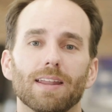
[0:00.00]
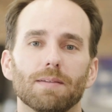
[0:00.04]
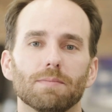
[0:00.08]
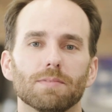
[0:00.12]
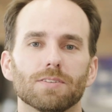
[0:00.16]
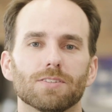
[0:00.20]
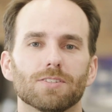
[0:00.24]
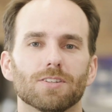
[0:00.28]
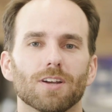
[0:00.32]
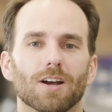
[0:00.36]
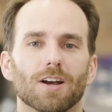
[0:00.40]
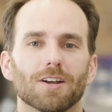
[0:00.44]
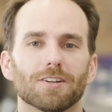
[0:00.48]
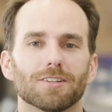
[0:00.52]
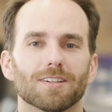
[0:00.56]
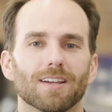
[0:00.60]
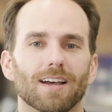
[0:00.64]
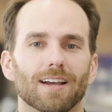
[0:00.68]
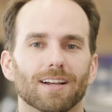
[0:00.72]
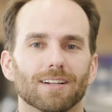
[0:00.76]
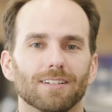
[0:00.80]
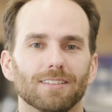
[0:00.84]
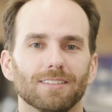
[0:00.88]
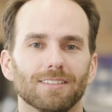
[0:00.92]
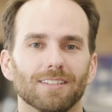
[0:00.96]
That is
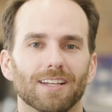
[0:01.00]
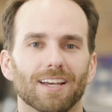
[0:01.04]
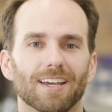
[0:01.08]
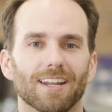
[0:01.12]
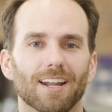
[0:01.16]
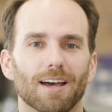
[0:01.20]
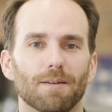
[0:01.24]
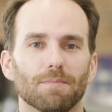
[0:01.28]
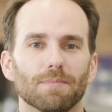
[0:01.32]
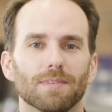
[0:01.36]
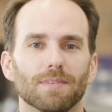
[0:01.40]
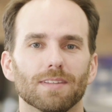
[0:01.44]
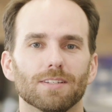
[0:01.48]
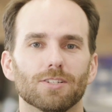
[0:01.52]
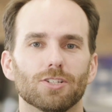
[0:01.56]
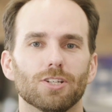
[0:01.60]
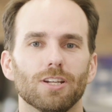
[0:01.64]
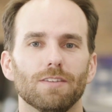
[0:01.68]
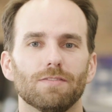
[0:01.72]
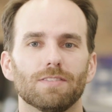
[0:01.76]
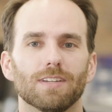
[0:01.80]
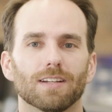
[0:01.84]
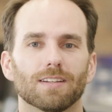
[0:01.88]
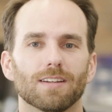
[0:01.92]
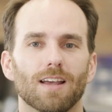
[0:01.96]
according to Josh
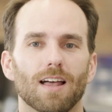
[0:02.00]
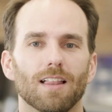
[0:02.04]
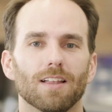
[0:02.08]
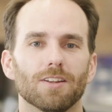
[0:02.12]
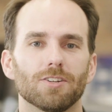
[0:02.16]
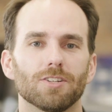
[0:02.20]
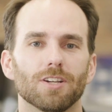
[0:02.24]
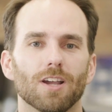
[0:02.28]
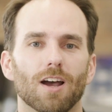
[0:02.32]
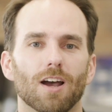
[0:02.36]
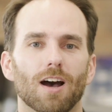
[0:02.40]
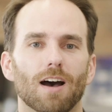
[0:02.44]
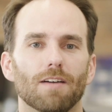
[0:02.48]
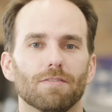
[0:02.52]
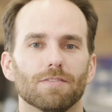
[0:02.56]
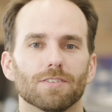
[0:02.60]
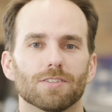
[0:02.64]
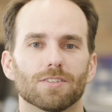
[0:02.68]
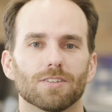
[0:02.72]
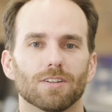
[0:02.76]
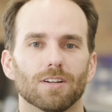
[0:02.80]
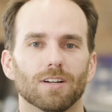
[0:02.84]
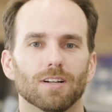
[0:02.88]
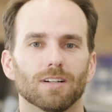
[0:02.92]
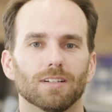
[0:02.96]
Giegel, Virgin
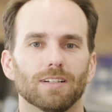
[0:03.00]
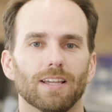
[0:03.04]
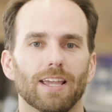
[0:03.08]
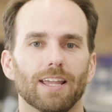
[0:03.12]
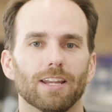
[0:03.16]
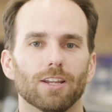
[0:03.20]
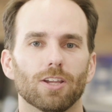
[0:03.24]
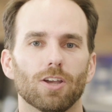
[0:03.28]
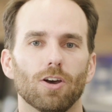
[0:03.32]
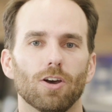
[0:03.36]
Hyperloop One's